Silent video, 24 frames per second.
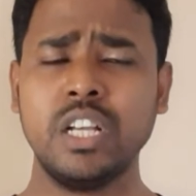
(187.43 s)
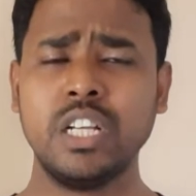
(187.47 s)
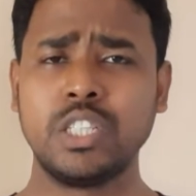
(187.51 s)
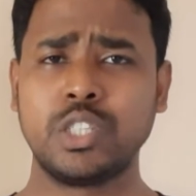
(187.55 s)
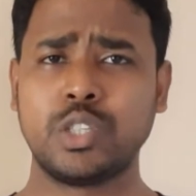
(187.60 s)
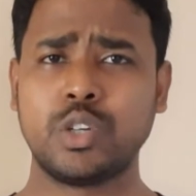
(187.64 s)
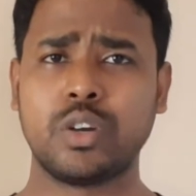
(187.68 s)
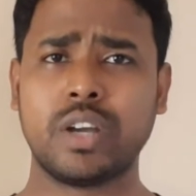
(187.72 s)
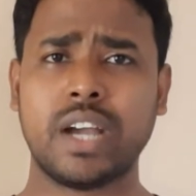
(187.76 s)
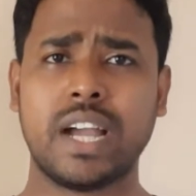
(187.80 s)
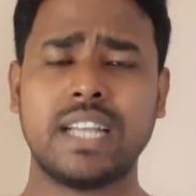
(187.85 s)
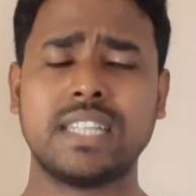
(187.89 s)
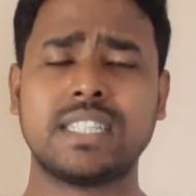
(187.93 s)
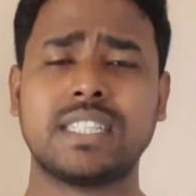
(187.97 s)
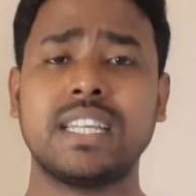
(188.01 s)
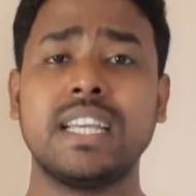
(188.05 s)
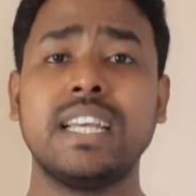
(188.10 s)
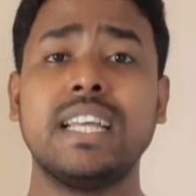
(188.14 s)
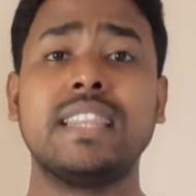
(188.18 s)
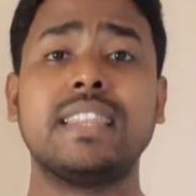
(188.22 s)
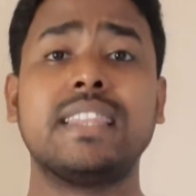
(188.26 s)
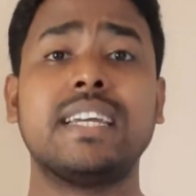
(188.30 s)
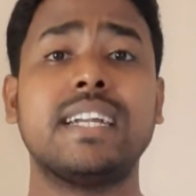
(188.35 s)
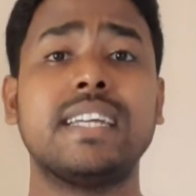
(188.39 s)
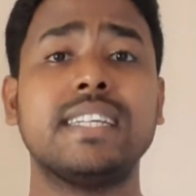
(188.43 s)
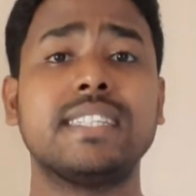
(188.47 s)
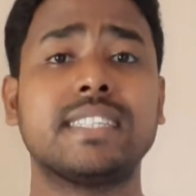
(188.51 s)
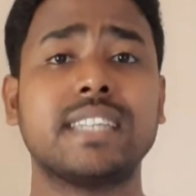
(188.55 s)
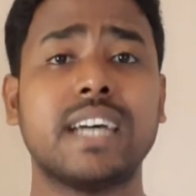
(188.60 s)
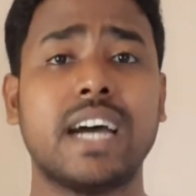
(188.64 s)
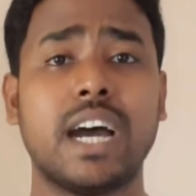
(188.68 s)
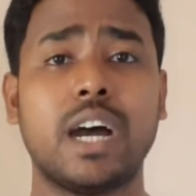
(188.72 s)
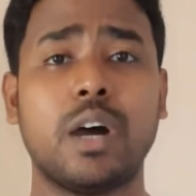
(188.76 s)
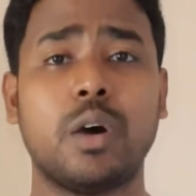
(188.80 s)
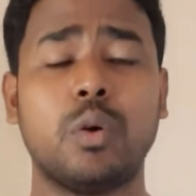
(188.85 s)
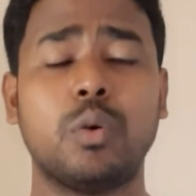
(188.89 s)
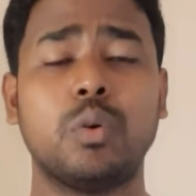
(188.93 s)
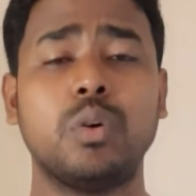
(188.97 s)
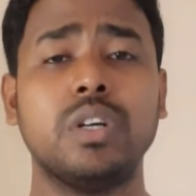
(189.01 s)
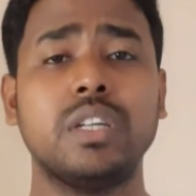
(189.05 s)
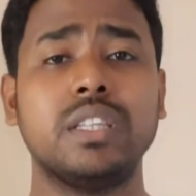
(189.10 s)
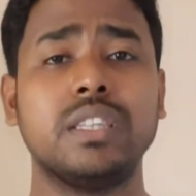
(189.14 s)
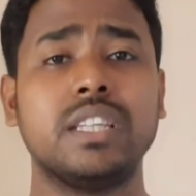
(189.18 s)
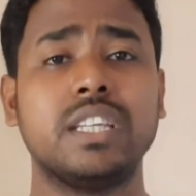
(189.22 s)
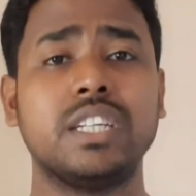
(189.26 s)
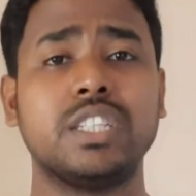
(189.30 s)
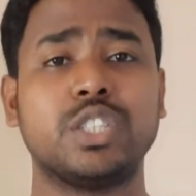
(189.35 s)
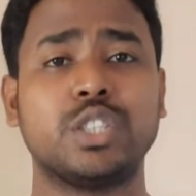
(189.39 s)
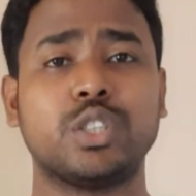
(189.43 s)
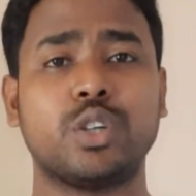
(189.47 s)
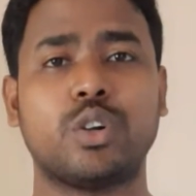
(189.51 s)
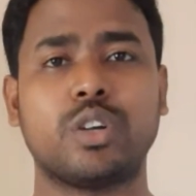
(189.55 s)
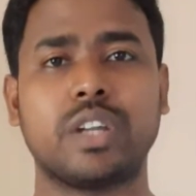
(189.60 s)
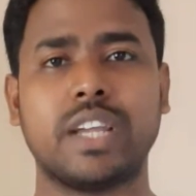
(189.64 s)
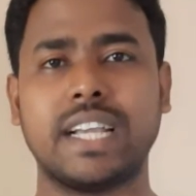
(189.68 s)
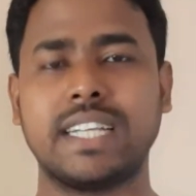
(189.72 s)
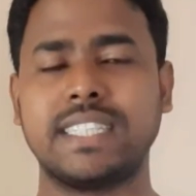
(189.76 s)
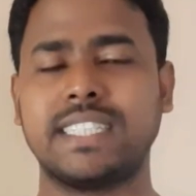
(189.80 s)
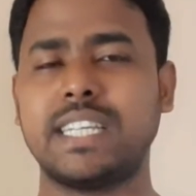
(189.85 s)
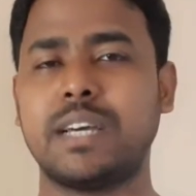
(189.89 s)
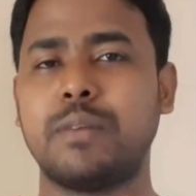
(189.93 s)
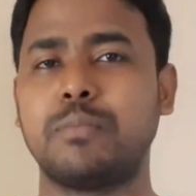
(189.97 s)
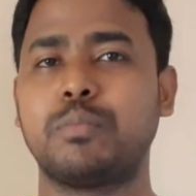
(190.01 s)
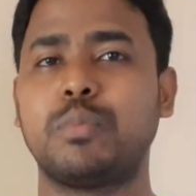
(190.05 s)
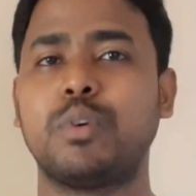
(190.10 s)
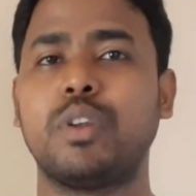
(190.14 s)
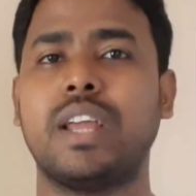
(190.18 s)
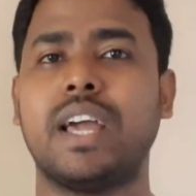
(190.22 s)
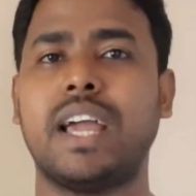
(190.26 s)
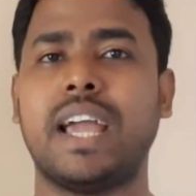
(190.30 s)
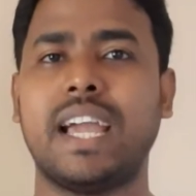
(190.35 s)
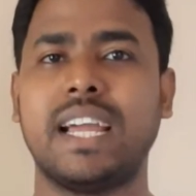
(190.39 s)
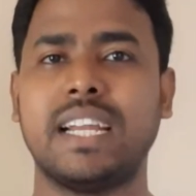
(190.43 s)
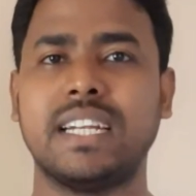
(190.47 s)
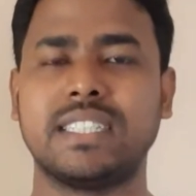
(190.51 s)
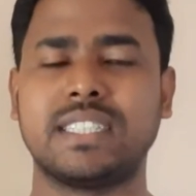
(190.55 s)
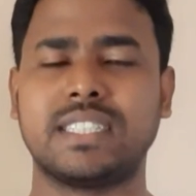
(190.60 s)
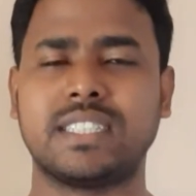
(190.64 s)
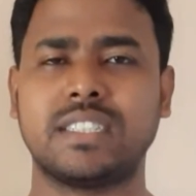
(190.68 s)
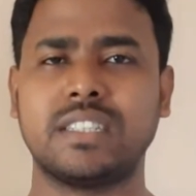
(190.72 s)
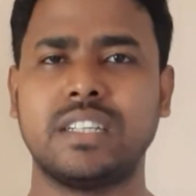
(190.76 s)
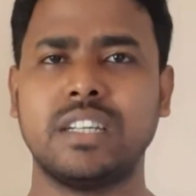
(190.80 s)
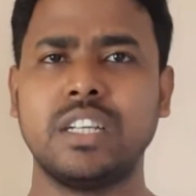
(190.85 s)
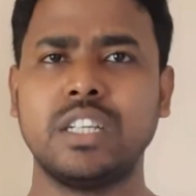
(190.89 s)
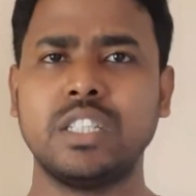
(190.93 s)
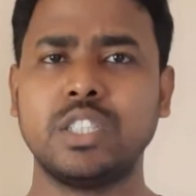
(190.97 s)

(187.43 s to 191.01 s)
So guys, that is how this short example ends.